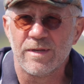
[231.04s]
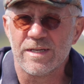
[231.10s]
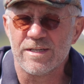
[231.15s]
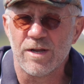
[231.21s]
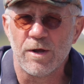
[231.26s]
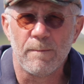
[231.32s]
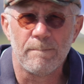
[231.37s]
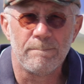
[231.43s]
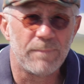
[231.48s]
There's
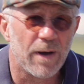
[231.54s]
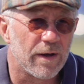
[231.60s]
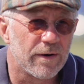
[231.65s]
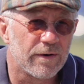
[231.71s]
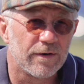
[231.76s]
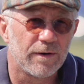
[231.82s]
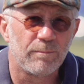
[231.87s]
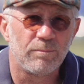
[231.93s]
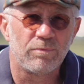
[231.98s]
no
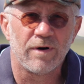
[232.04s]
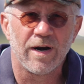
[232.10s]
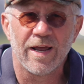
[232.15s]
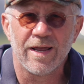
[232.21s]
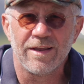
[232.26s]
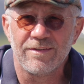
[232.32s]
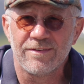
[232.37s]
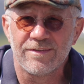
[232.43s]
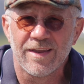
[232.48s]
button to
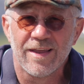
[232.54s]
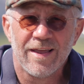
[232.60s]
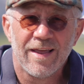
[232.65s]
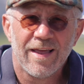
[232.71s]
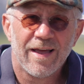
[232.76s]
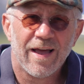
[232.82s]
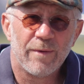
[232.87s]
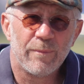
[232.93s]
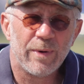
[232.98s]
press.
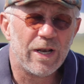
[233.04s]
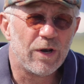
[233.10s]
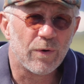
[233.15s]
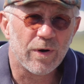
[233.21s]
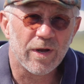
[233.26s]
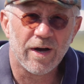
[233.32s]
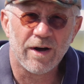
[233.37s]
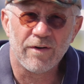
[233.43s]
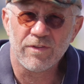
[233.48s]
We
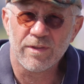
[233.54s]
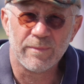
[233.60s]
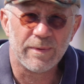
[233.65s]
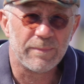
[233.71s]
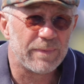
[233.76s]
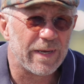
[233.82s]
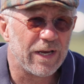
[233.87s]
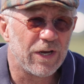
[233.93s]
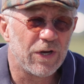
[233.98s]
look after them. They're
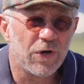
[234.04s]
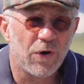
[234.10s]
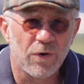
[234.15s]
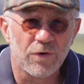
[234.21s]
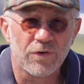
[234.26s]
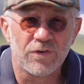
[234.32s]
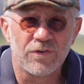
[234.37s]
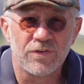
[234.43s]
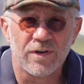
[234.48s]
being
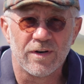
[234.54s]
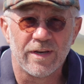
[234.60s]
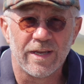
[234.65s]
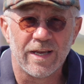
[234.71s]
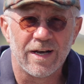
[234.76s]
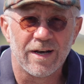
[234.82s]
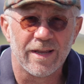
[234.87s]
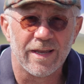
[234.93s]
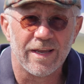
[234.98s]
constantly
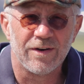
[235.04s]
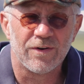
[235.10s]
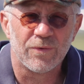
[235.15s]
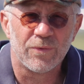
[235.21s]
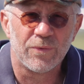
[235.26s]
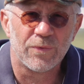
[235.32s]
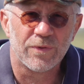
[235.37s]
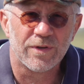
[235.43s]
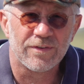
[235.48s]
cleaned
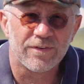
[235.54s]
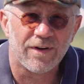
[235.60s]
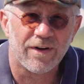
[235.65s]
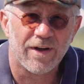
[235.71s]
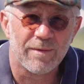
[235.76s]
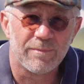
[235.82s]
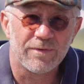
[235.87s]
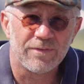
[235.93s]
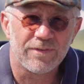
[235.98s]
all the
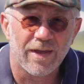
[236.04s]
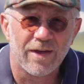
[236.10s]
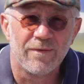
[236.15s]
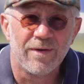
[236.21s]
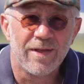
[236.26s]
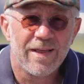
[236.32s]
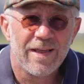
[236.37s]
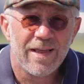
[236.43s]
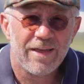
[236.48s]
time. So
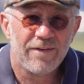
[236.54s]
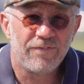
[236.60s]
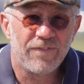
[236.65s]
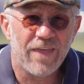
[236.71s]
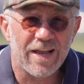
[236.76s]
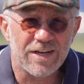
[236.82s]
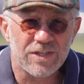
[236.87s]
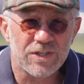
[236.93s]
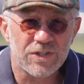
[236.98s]
if
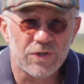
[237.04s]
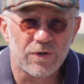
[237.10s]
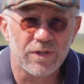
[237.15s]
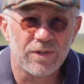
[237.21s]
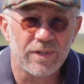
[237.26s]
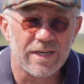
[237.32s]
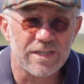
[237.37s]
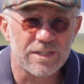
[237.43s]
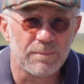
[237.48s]
that's the sort
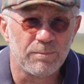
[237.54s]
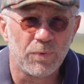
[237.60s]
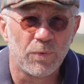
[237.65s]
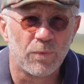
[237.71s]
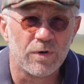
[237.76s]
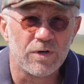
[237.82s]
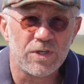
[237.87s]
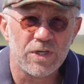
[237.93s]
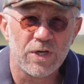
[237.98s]
of thing that's
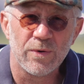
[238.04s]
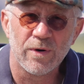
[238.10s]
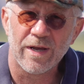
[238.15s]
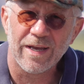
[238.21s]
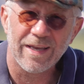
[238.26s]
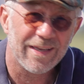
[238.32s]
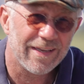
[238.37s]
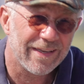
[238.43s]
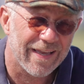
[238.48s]
important to you, and
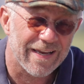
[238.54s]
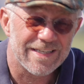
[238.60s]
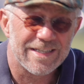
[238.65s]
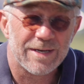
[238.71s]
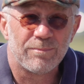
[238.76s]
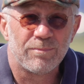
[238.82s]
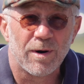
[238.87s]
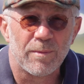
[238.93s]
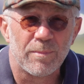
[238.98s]
I guess
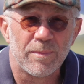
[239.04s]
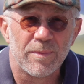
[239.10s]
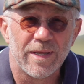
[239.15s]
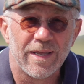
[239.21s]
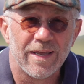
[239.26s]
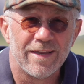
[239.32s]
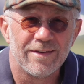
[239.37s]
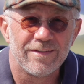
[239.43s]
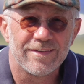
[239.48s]
it
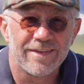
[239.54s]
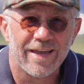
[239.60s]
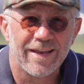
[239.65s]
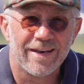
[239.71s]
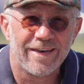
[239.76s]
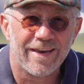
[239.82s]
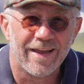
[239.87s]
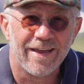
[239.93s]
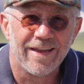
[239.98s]
probably is,
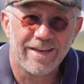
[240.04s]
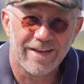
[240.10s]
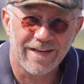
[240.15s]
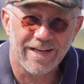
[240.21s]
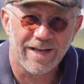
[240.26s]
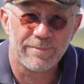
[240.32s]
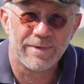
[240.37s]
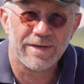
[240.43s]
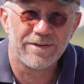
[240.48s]
then you're
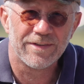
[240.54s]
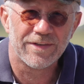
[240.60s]
coming